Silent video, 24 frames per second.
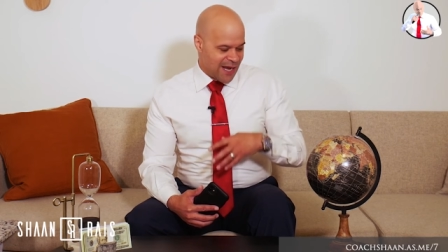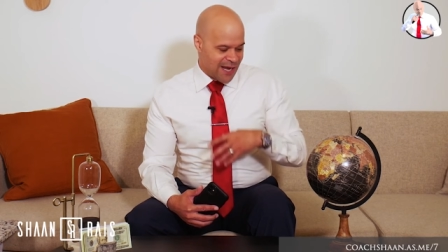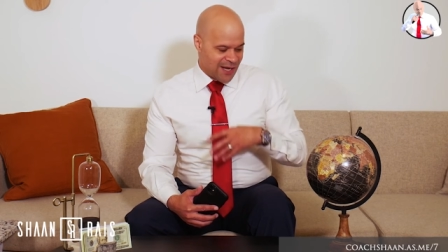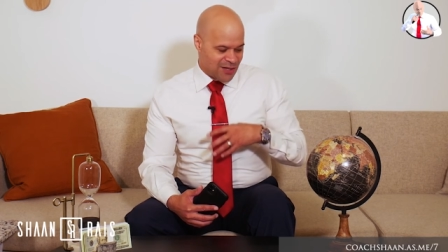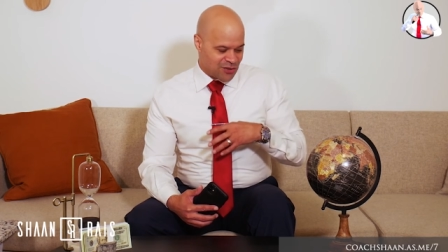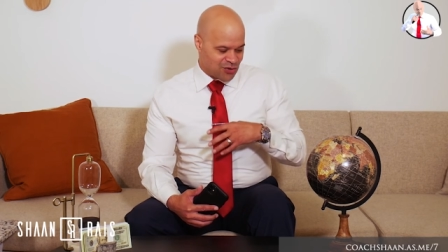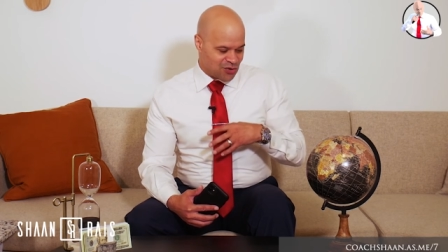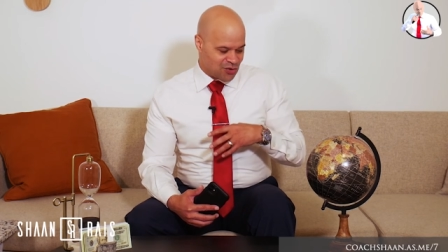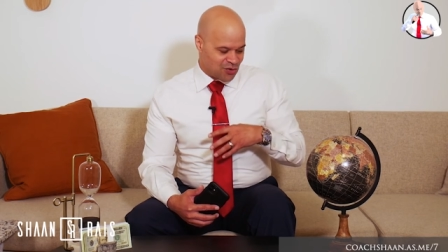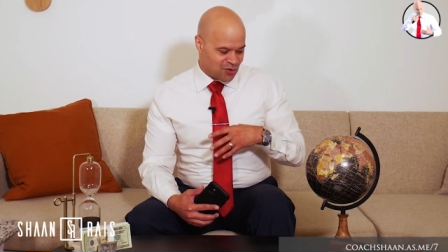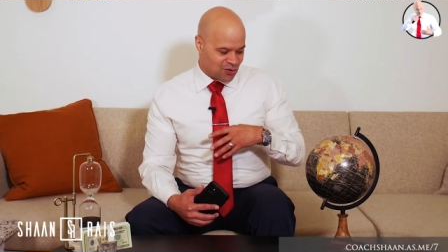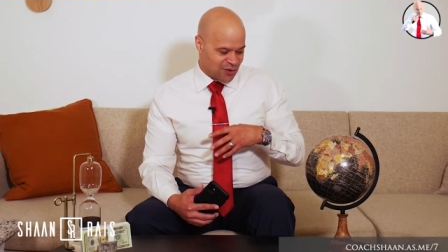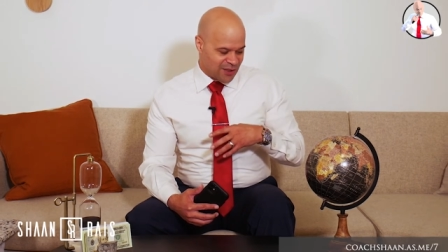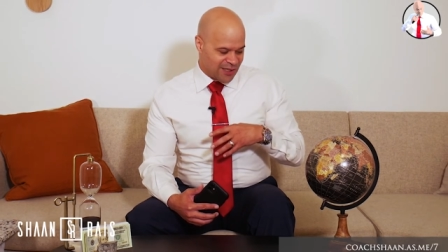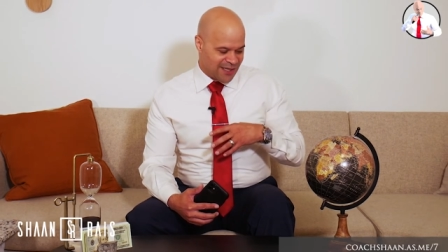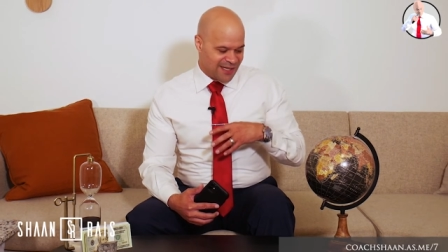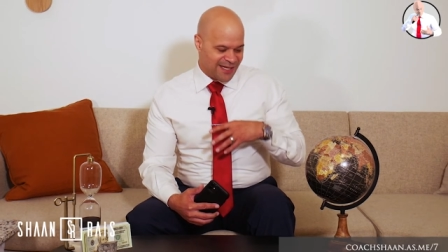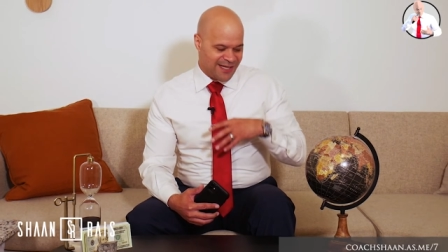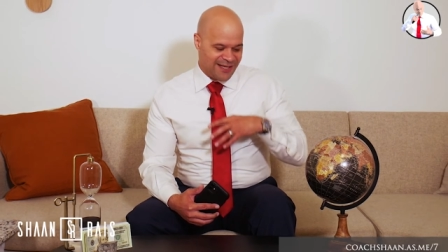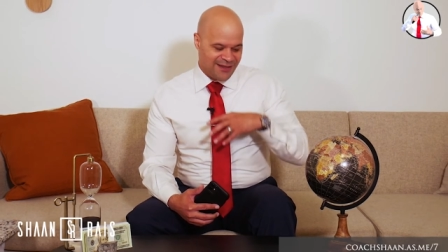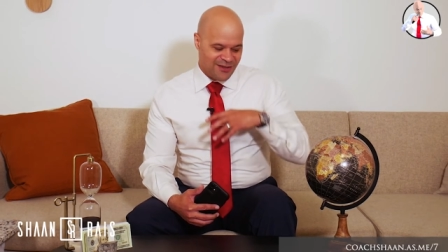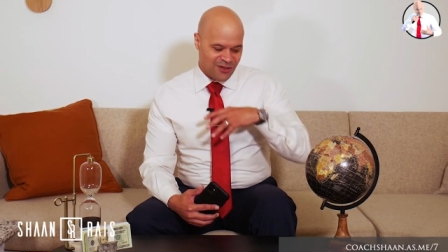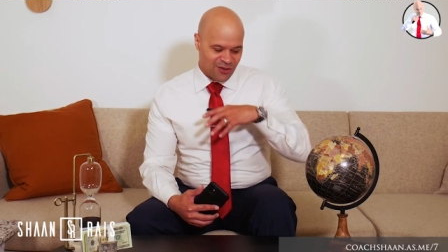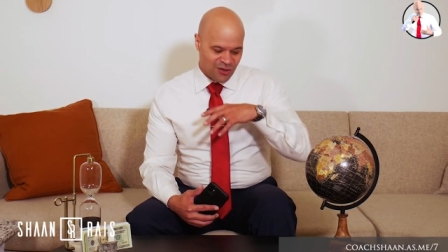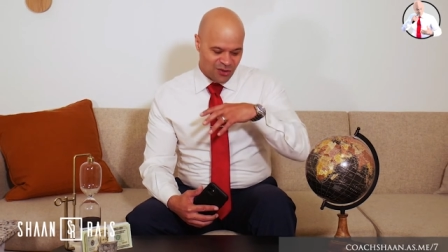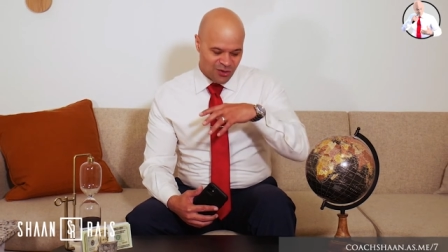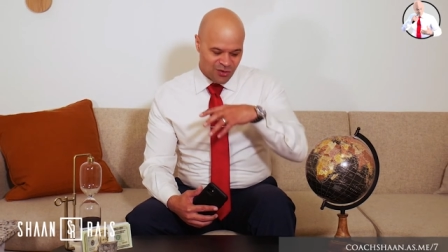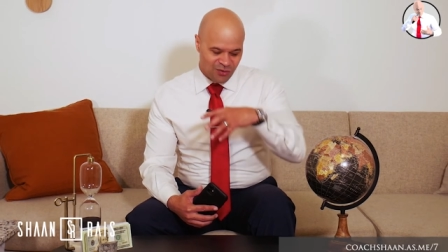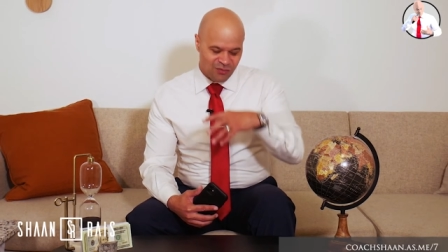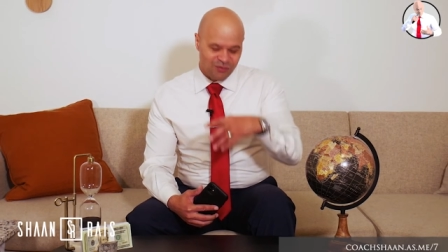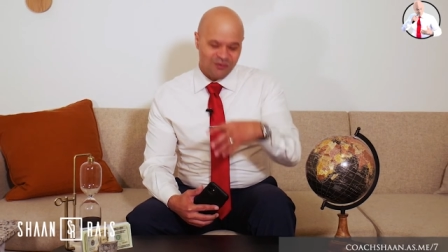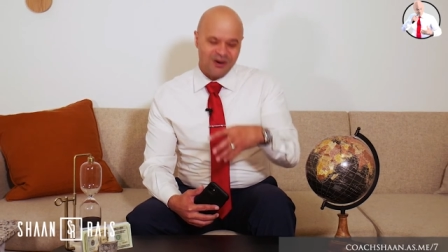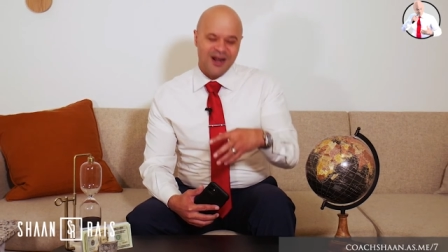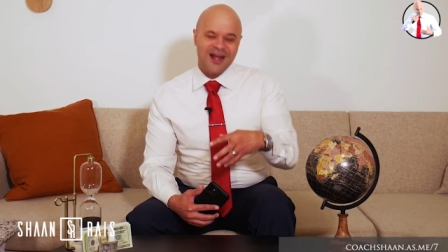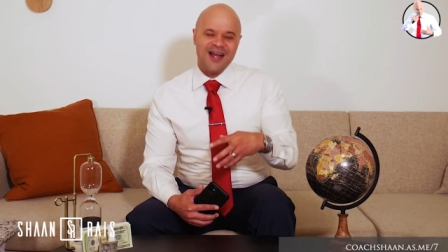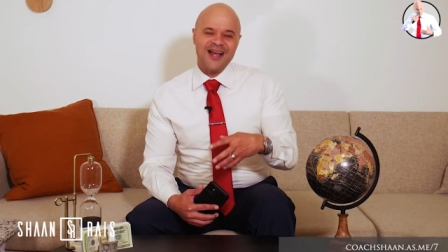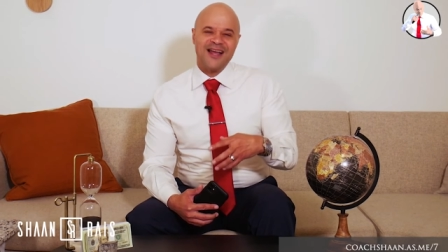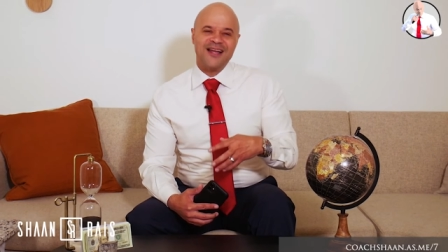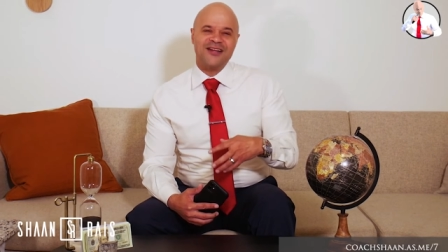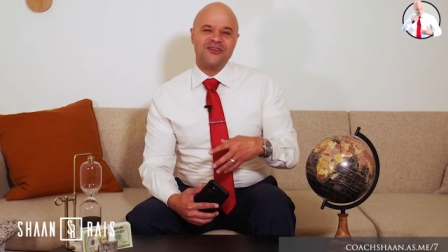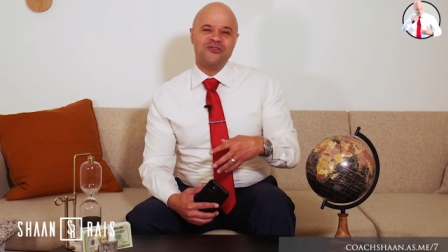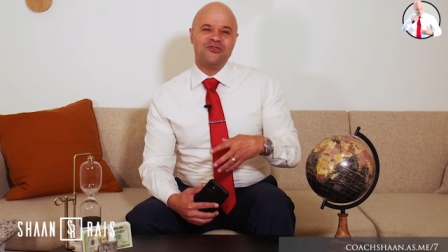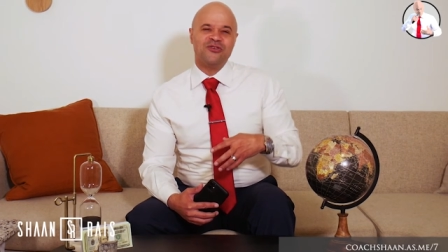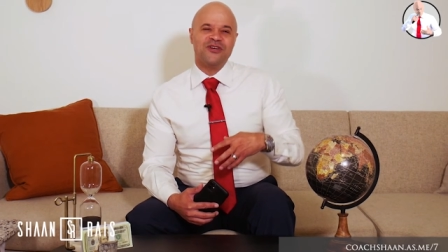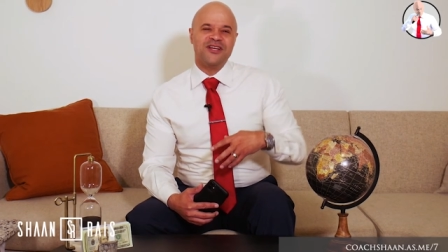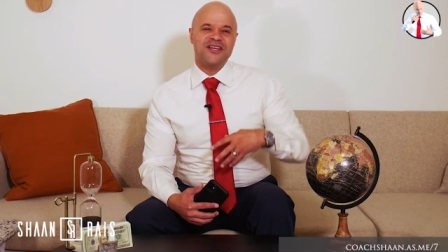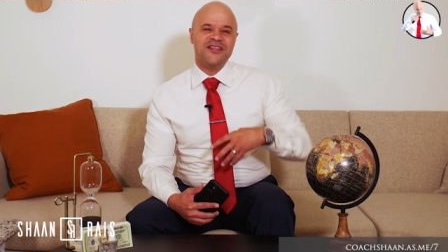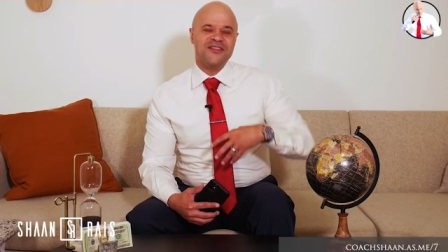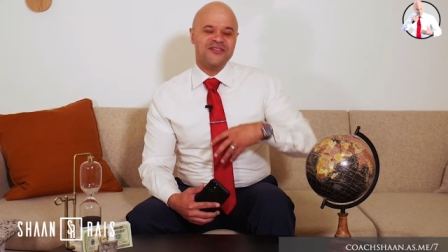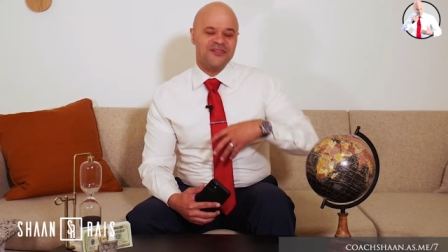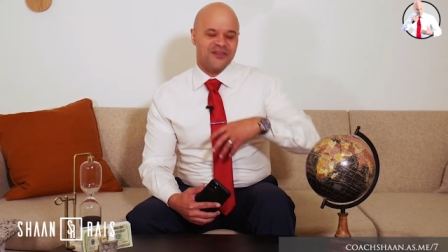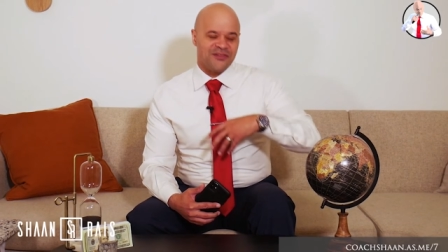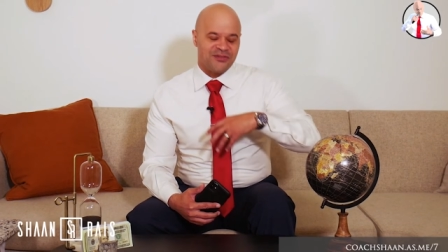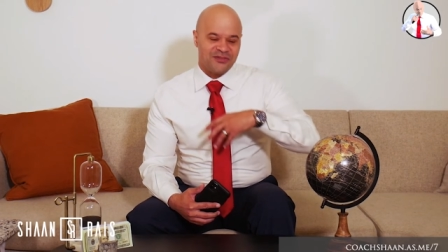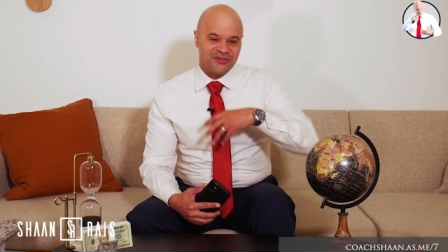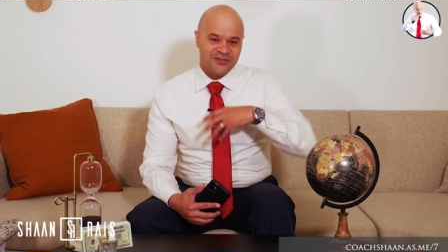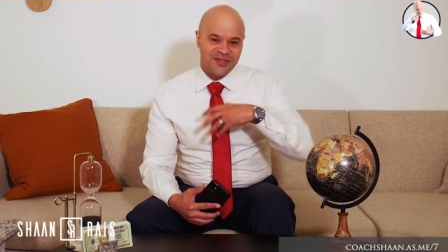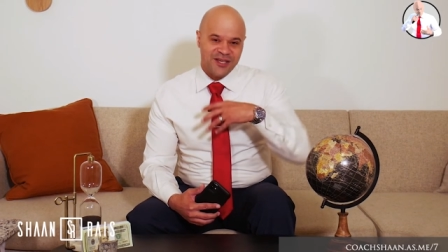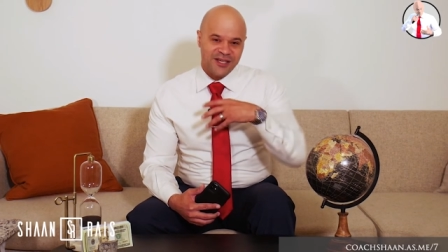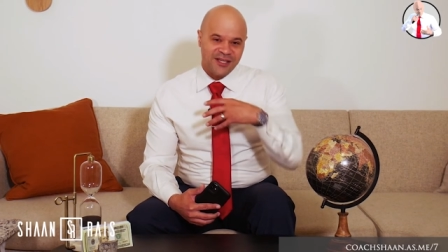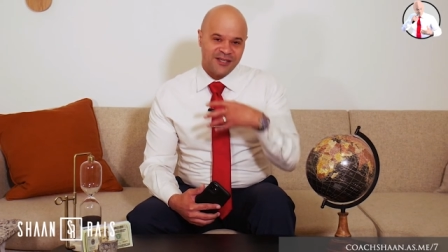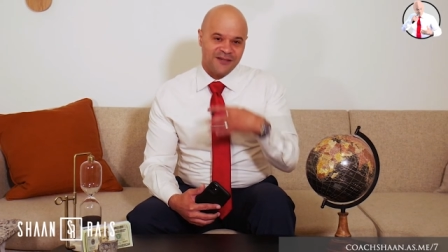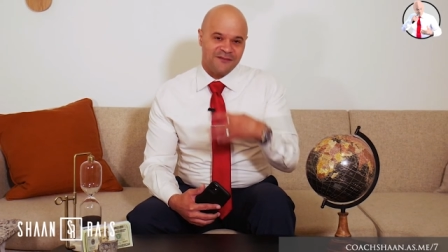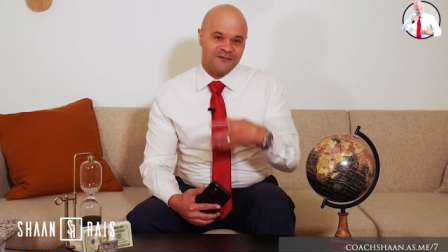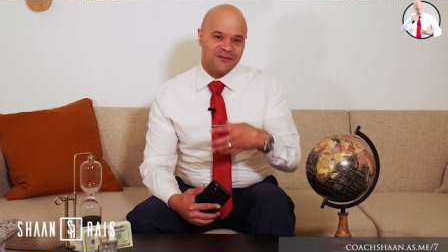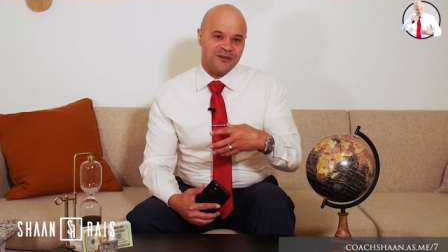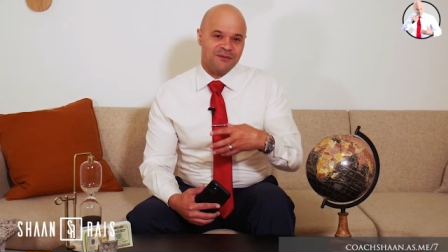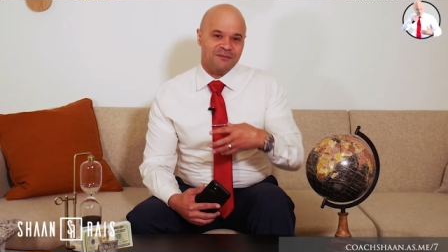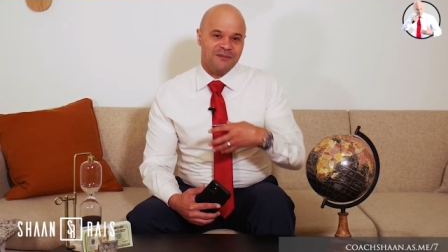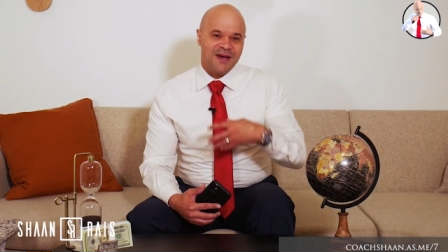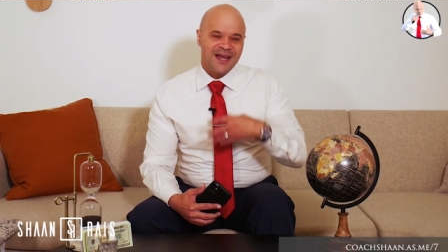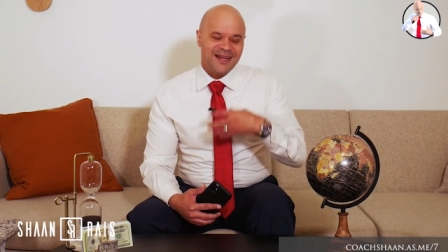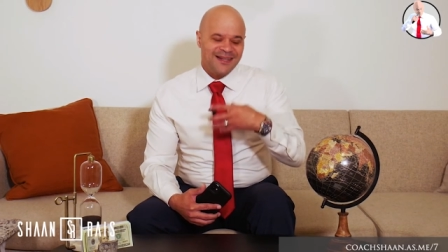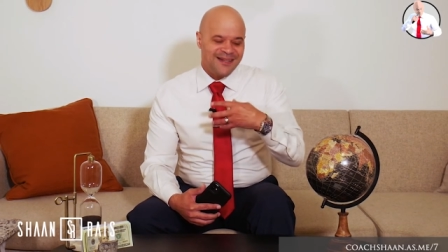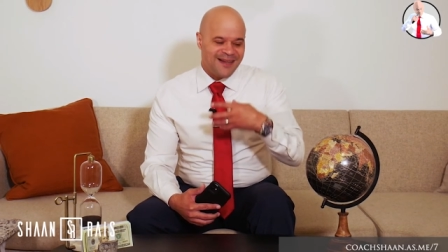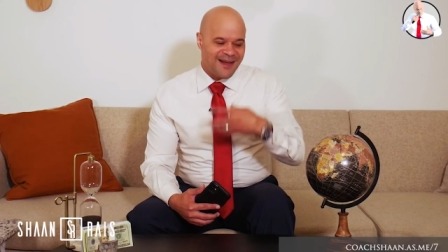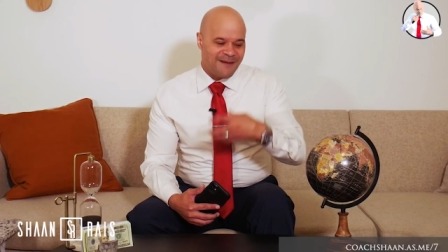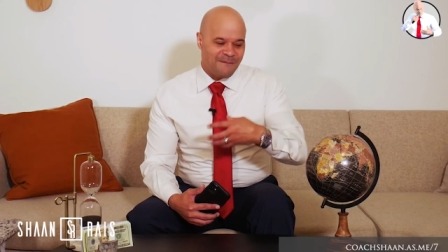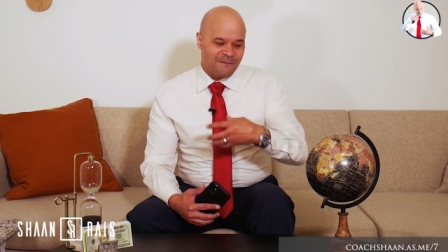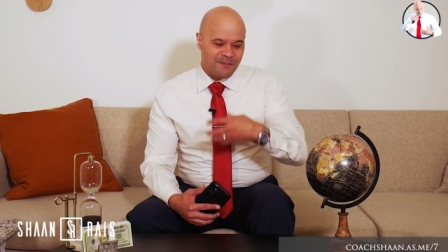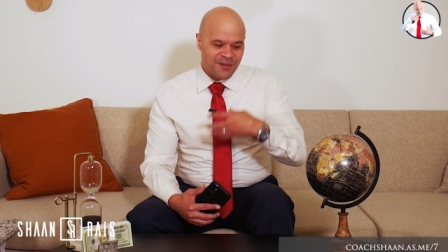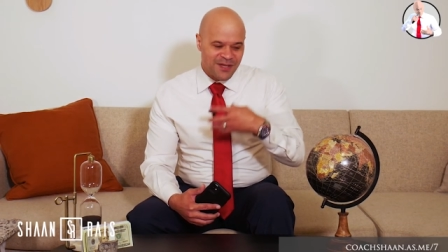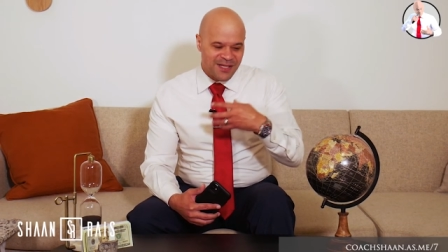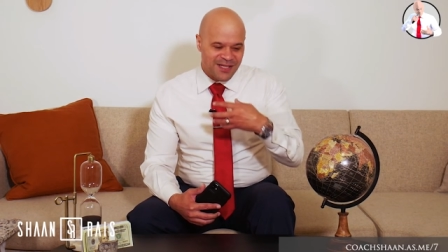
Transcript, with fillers: as you're in the grind or in the thick of it, might not be